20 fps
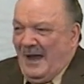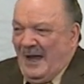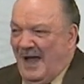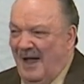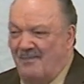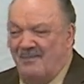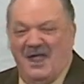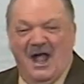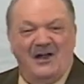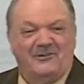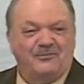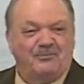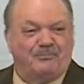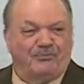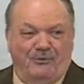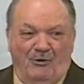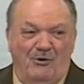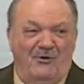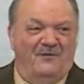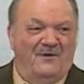And that's
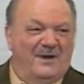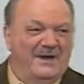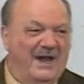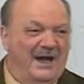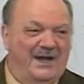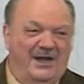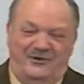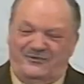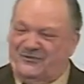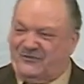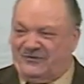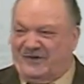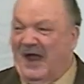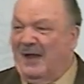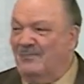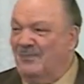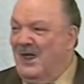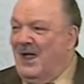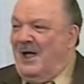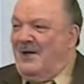proven that he
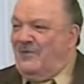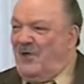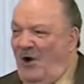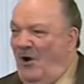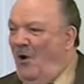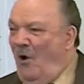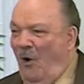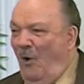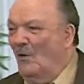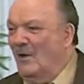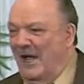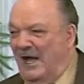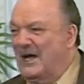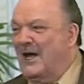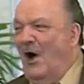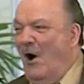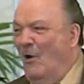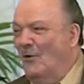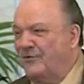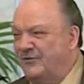sent the Holy
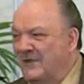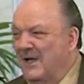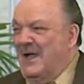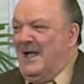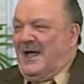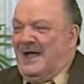Ghost.